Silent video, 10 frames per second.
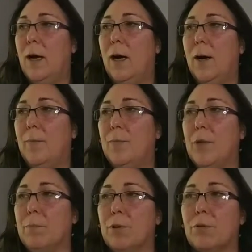
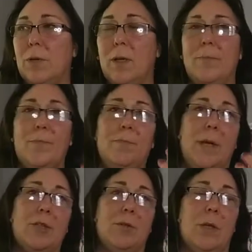Number 3,
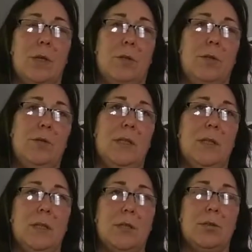make sure that you're using
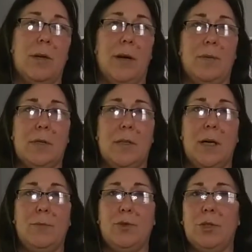conditioner every
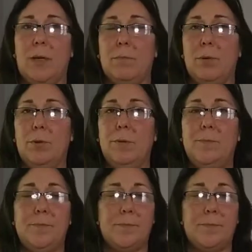time you shampoo.